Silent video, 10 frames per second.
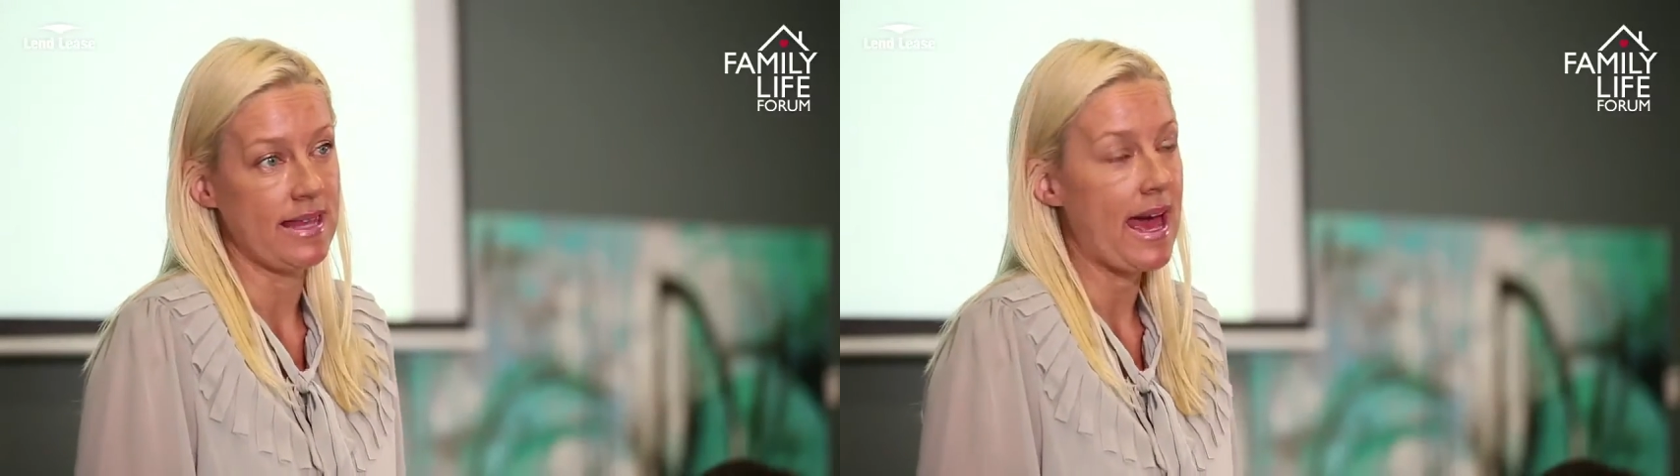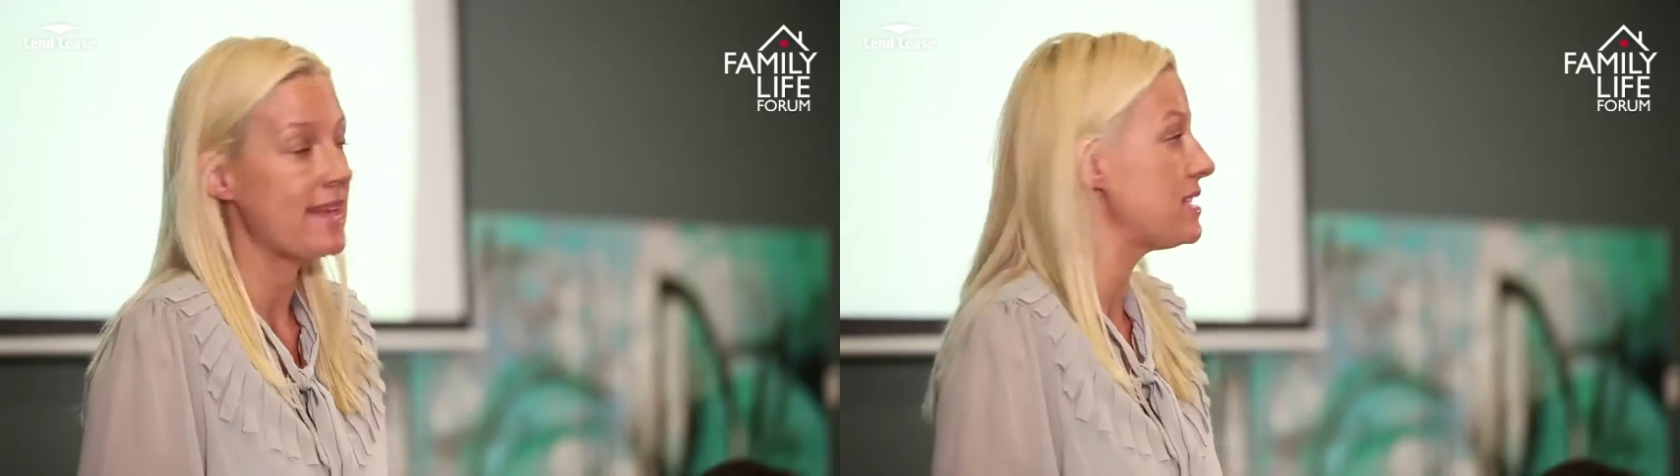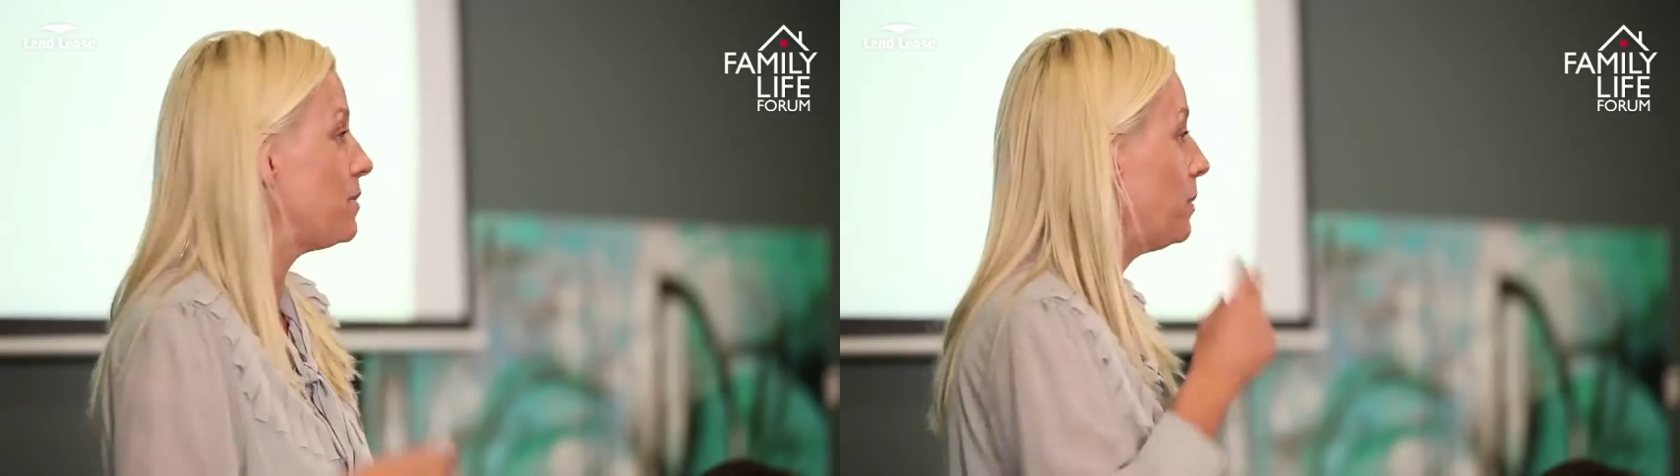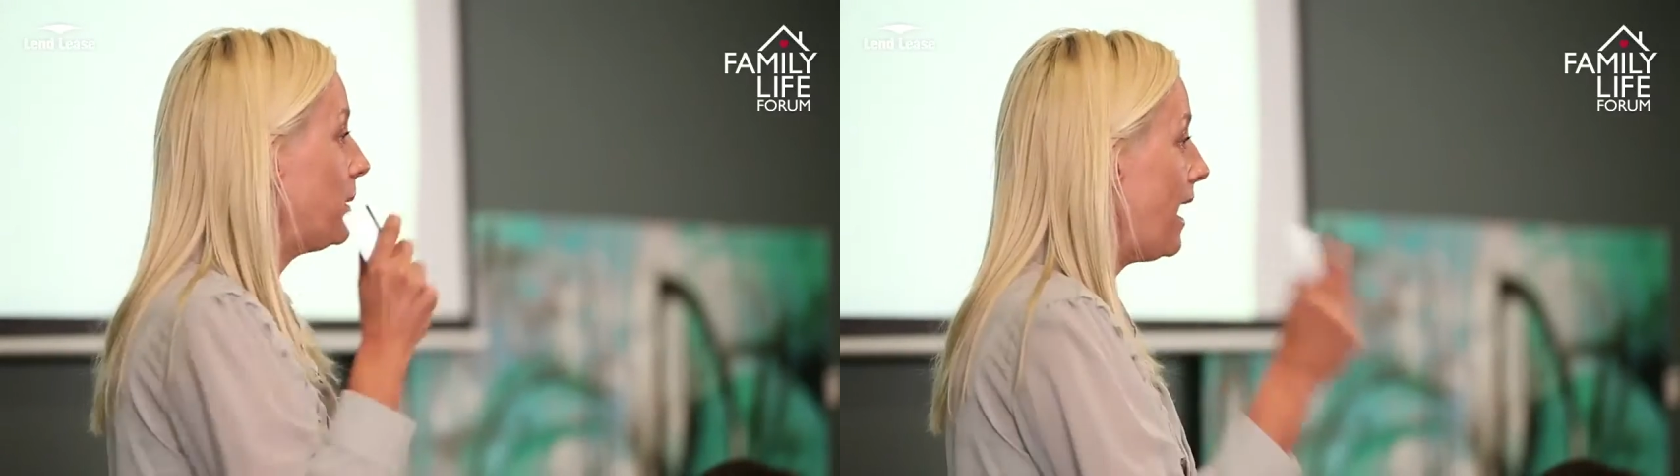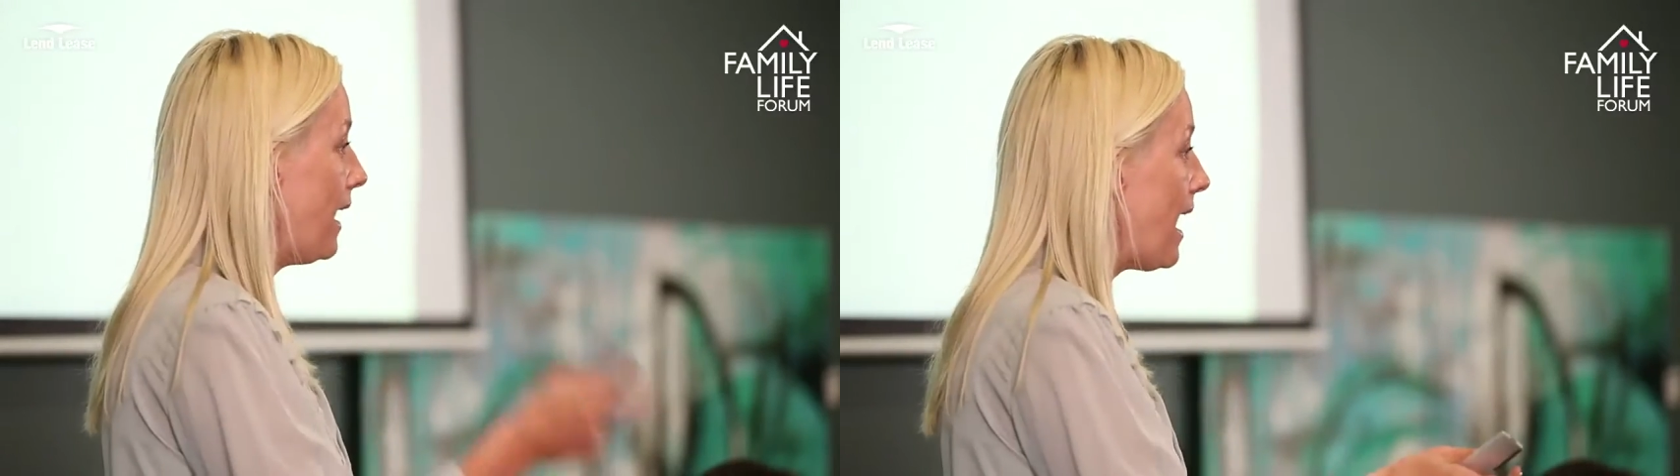There has to be a
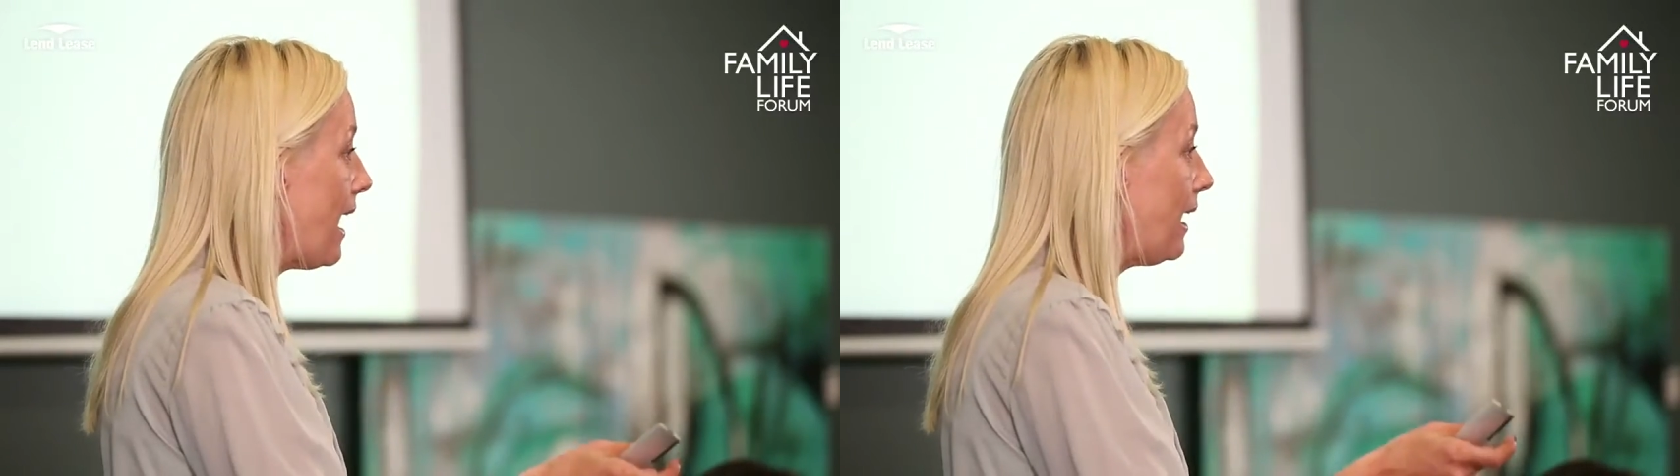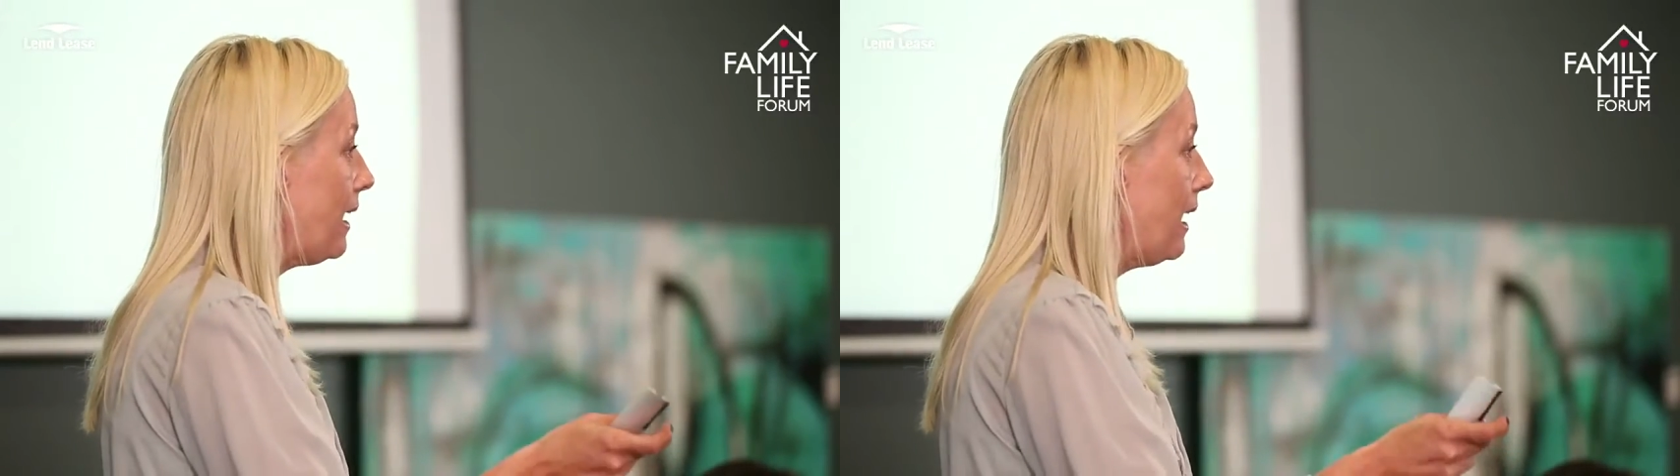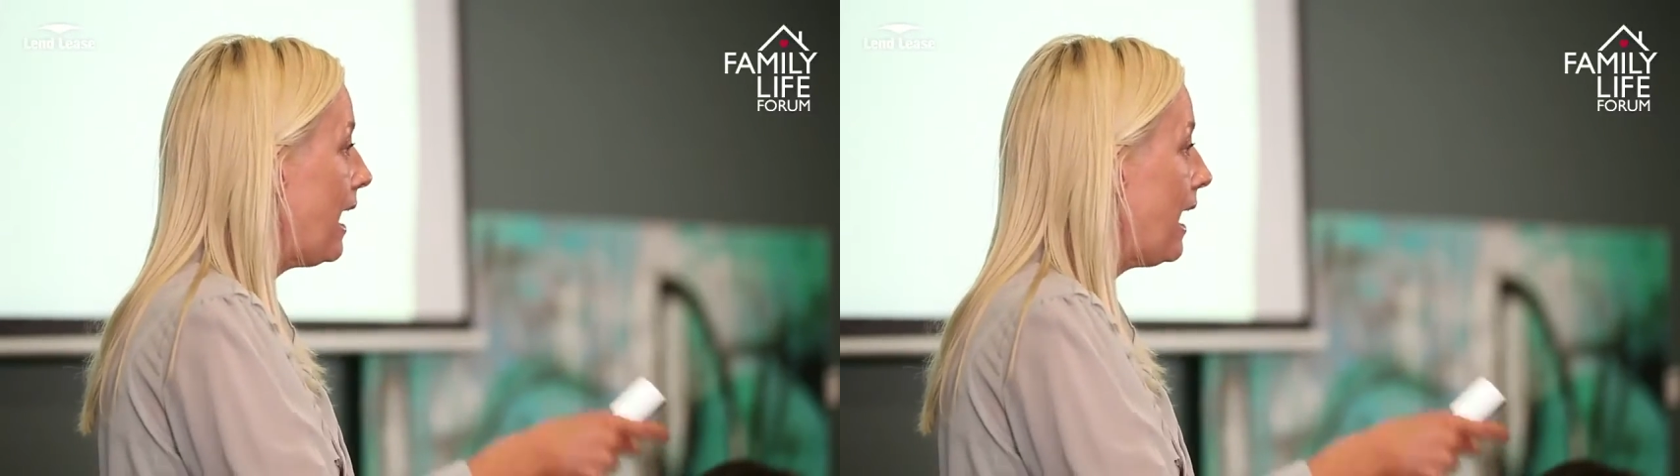plan A